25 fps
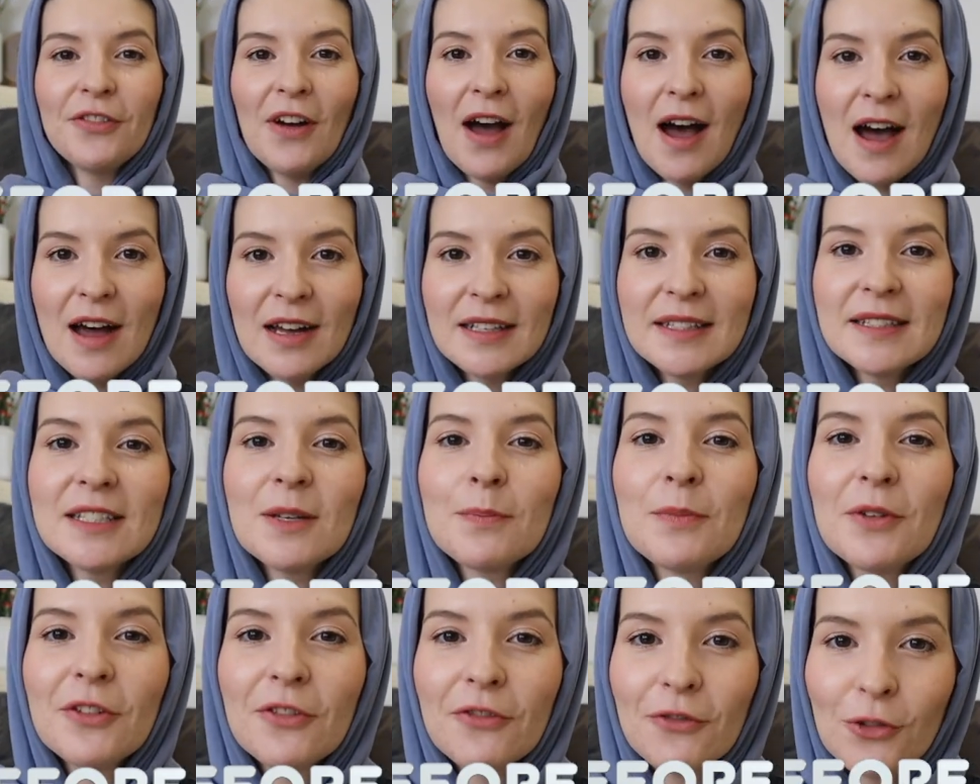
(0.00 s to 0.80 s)
fast
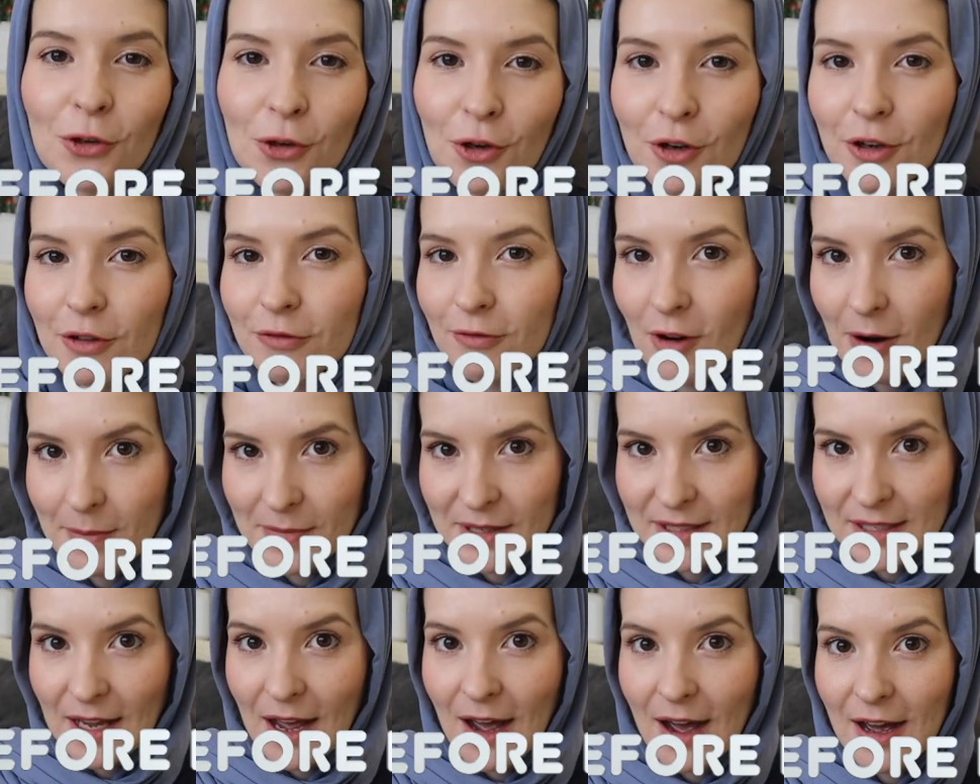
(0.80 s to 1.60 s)
before
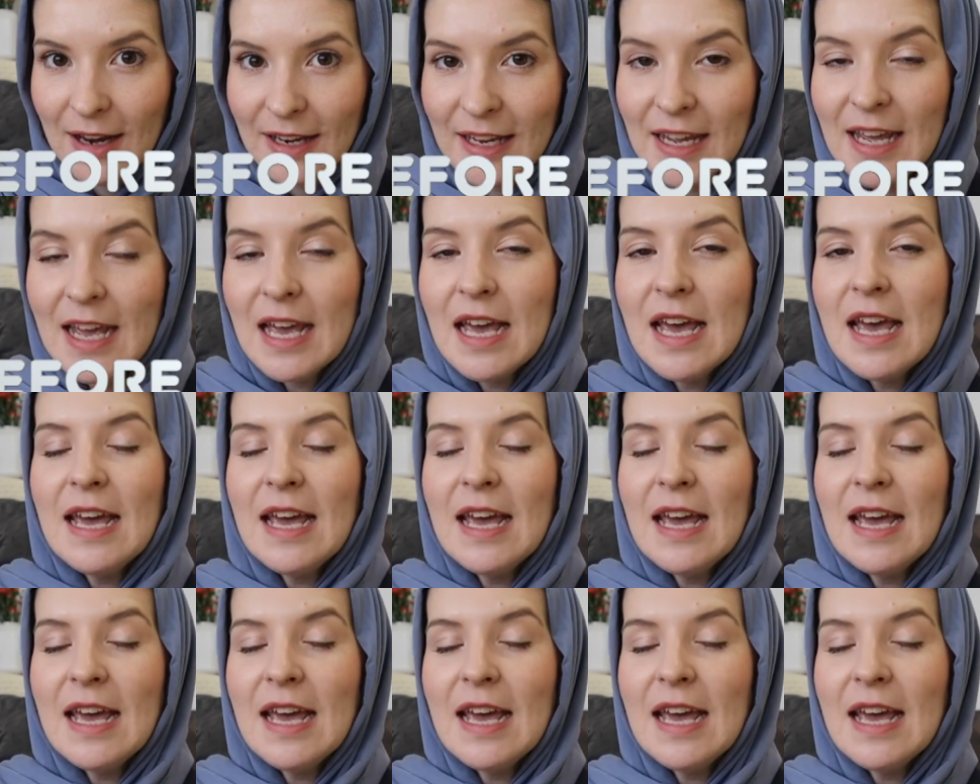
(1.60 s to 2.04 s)
Ramadan.